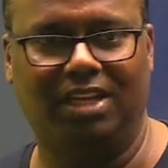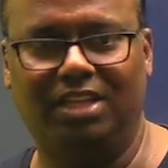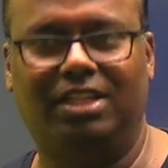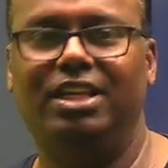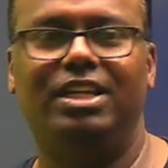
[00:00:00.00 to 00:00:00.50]

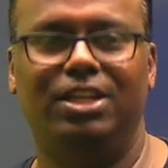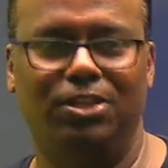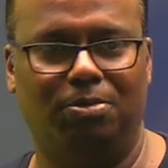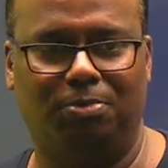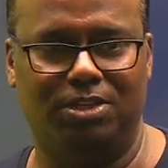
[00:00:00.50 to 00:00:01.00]
green in your
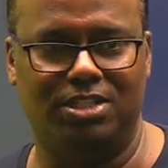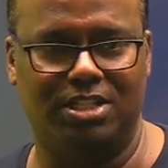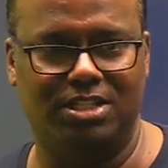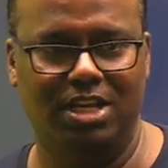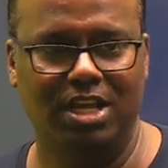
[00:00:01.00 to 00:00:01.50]

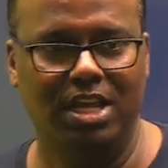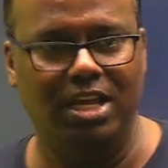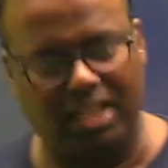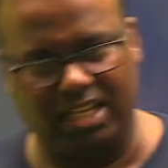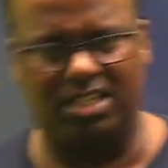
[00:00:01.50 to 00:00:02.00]
process.
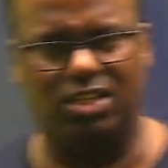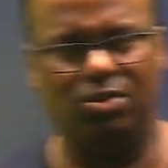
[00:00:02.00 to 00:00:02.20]
Yes, you are